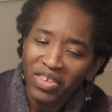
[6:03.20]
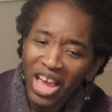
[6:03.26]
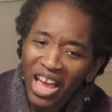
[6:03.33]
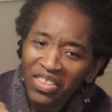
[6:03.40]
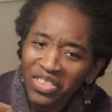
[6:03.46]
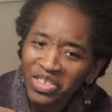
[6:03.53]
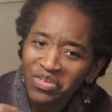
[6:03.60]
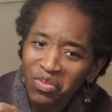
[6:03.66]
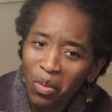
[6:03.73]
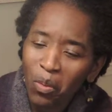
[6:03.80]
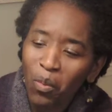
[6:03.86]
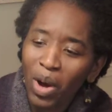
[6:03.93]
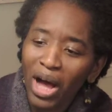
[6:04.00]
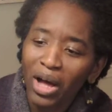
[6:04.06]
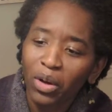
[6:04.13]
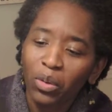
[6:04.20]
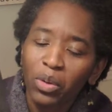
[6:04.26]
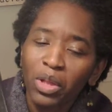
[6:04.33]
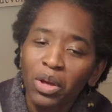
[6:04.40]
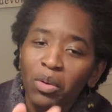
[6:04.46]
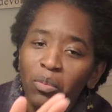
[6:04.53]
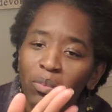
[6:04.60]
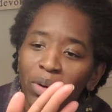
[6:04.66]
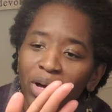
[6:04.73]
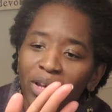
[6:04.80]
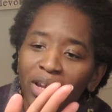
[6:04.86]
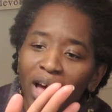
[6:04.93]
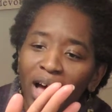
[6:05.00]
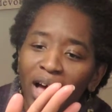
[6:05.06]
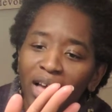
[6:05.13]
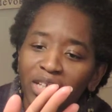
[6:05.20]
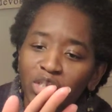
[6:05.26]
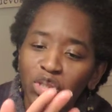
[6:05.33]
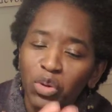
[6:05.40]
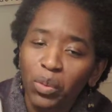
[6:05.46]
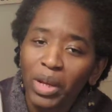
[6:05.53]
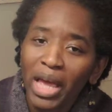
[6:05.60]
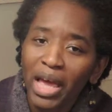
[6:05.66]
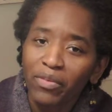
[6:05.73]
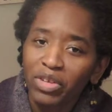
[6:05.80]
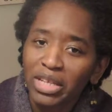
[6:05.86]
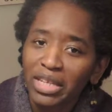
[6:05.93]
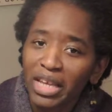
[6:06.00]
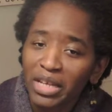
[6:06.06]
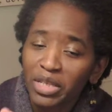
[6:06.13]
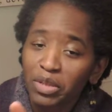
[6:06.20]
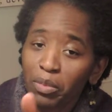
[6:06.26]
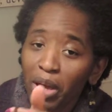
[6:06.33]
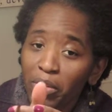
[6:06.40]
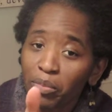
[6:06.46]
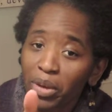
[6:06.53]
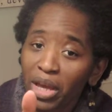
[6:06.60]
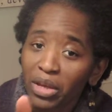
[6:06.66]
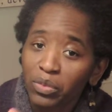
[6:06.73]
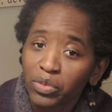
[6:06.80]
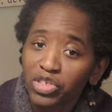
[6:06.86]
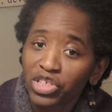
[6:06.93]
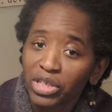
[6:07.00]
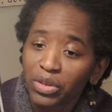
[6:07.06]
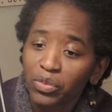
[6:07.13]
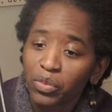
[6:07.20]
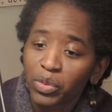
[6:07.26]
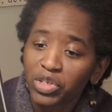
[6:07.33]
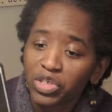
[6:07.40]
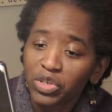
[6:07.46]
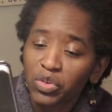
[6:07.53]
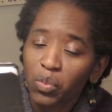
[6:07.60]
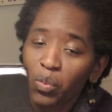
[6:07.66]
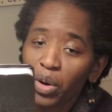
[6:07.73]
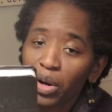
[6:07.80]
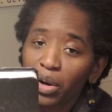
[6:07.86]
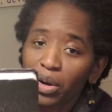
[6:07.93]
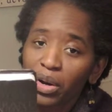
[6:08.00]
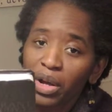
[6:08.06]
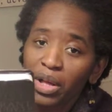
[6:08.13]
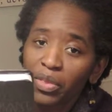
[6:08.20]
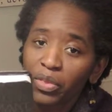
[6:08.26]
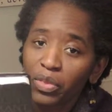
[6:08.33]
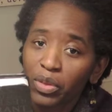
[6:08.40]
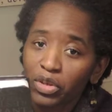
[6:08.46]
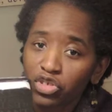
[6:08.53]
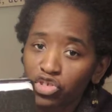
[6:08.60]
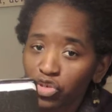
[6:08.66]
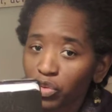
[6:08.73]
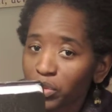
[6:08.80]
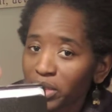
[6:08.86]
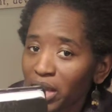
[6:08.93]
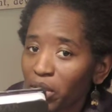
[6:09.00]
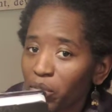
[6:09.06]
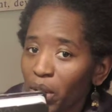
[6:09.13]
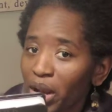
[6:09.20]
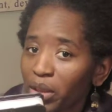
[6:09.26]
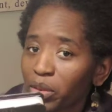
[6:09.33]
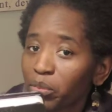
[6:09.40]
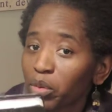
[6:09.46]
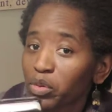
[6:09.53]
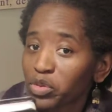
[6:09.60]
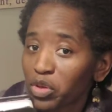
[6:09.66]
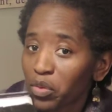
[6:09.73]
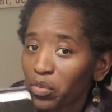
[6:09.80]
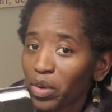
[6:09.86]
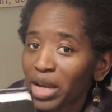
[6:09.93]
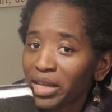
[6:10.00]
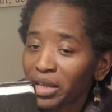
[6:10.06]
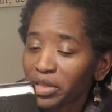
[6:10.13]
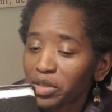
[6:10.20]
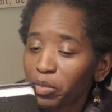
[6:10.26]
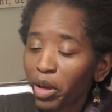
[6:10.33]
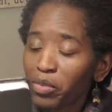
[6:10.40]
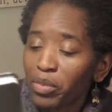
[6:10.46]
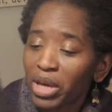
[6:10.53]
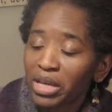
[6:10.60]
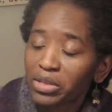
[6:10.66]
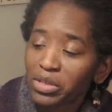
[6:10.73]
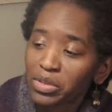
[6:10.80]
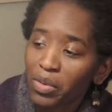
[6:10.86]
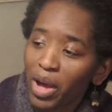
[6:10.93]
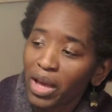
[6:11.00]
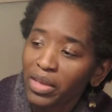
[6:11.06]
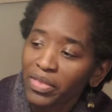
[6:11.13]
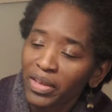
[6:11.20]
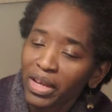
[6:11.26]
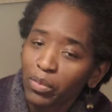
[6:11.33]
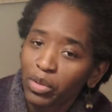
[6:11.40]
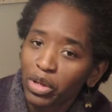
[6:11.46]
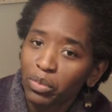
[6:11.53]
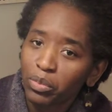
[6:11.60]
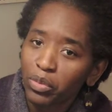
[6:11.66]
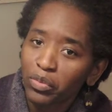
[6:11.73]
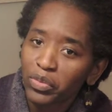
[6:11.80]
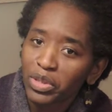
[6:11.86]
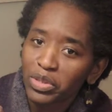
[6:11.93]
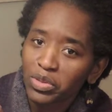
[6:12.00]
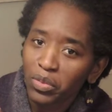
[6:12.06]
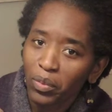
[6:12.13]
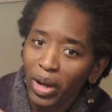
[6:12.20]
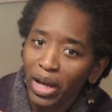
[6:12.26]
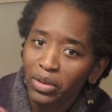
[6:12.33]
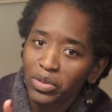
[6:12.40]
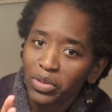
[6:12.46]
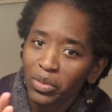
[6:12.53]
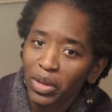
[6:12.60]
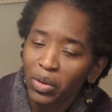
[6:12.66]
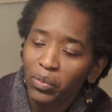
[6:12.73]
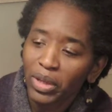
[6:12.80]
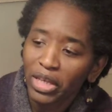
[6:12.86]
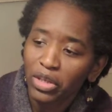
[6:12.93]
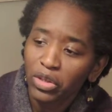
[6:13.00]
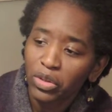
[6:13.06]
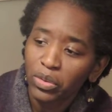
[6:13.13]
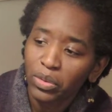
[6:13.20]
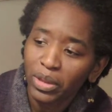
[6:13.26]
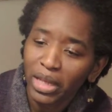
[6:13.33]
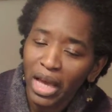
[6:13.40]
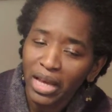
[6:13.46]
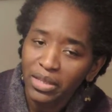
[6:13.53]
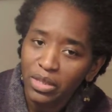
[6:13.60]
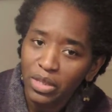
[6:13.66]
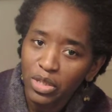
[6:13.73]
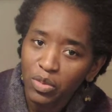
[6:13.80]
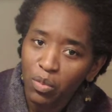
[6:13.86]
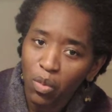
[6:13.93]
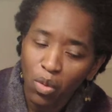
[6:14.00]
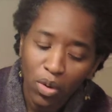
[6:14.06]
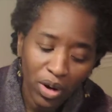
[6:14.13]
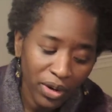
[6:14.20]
had this for a while, but I don't have it next to my bed, which is where the journals I write in the most are right next to my bed. So I think I'm going to move this around so that we can utilize this more.